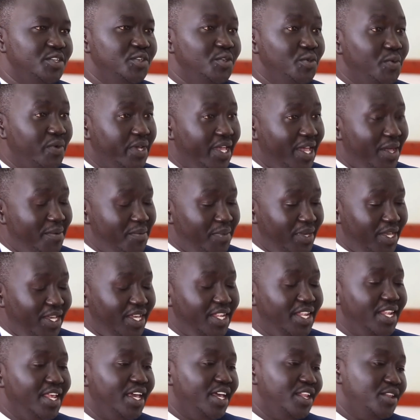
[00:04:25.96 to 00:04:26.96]
You came
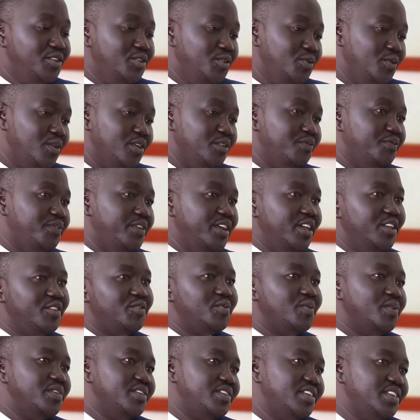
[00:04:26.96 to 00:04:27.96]
in and you were
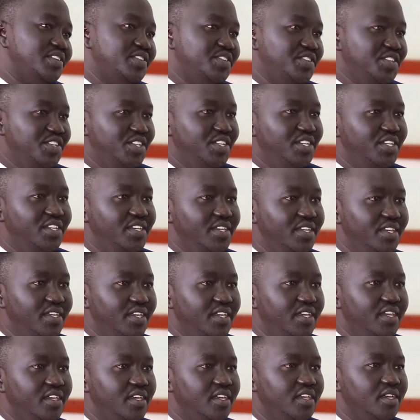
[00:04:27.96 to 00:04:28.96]
faced with a sea,
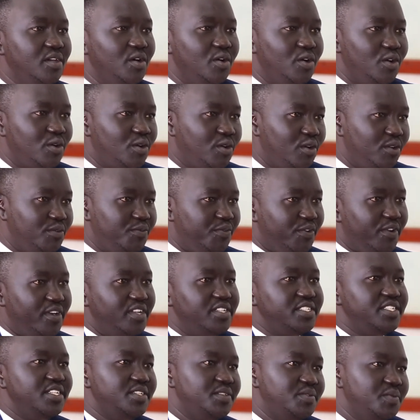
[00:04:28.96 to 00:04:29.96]
or
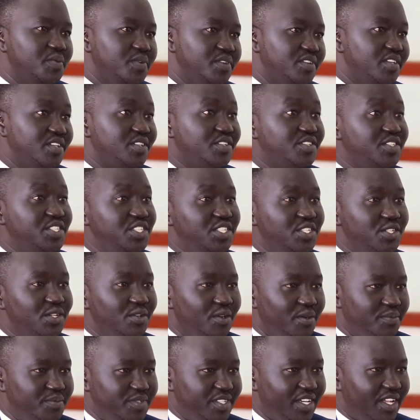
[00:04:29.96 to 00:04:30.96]
confronted with a
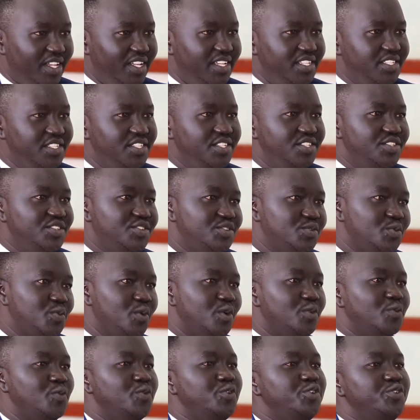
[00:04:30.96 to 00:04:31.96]
sea of challenges.
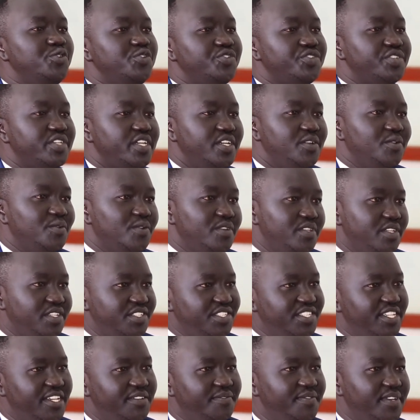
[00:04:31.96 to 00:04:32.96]
What would you say were
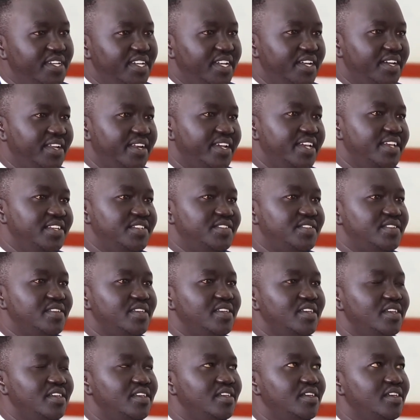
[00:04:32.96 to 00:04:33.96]
the saving grace?
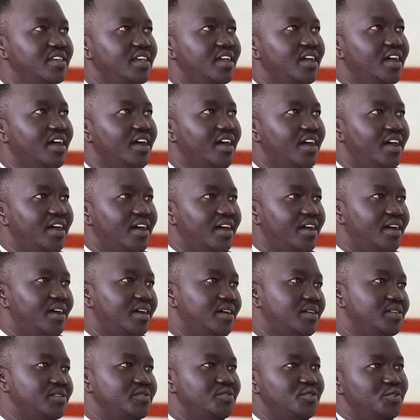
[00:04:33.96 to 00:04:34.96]

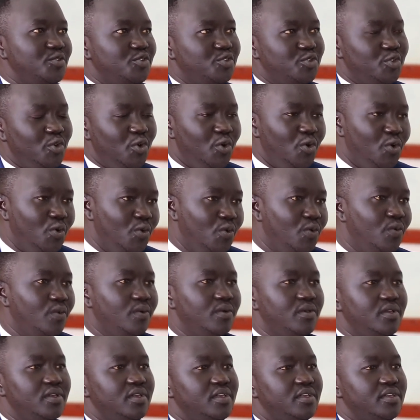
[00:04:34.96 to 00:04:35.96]
You saw
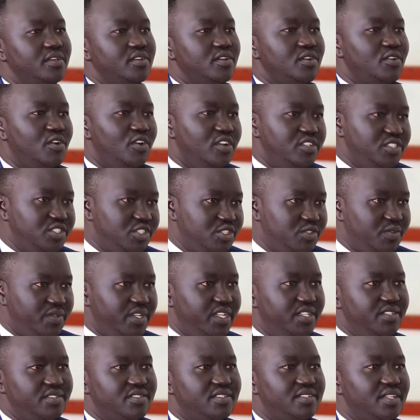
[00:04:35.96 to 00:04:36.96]

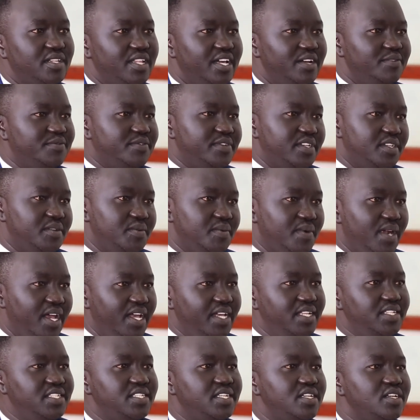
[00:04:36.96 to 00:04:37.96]
constraints left and
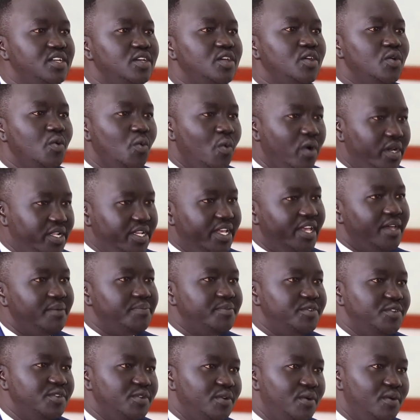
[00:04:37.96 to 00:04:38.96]
right. What
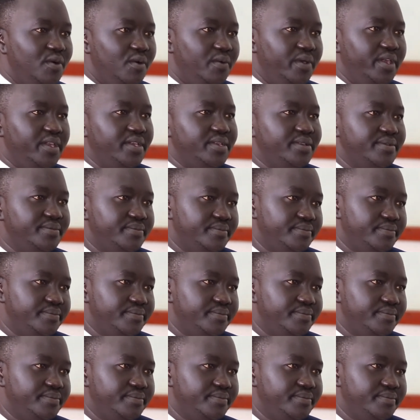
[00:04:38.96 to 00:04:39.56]
kept you going?